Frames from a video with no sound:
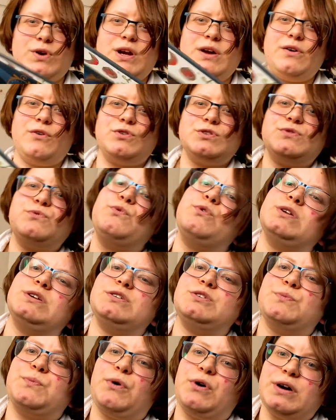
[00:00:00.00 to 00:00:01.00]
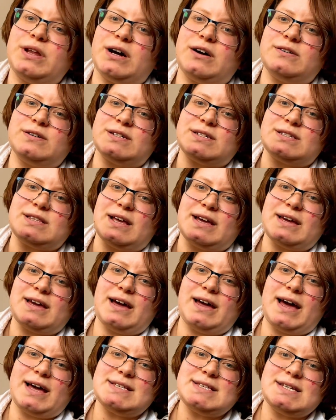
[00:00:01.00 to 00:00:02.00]
I also wanted to point out is, like,
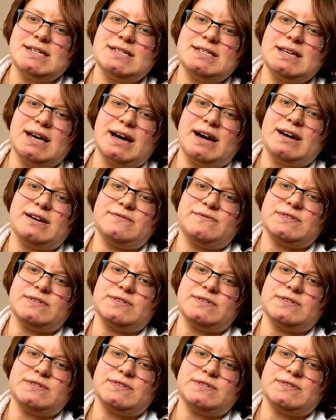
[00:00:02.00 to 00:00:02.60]
as I said,